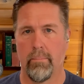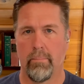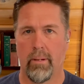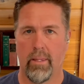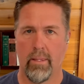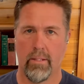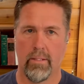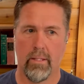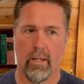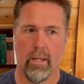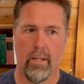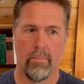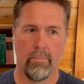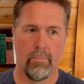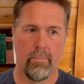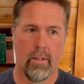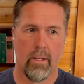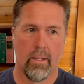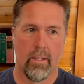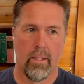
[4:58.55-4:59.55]
By the time,
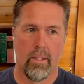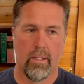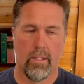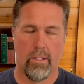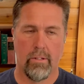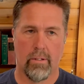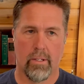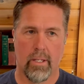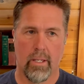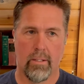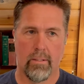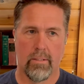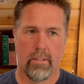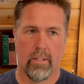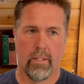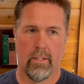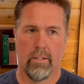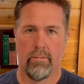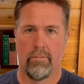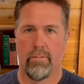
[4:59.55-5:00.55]
I
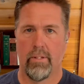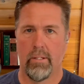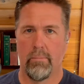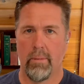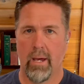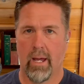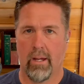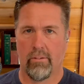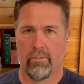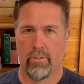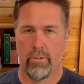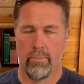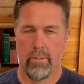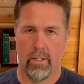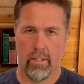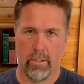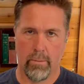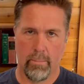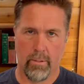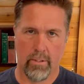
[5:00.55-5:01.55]
got feedback from the
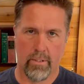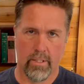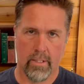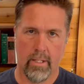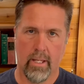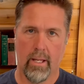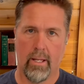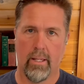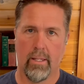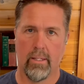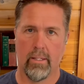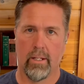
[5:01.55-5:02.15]
other personnel,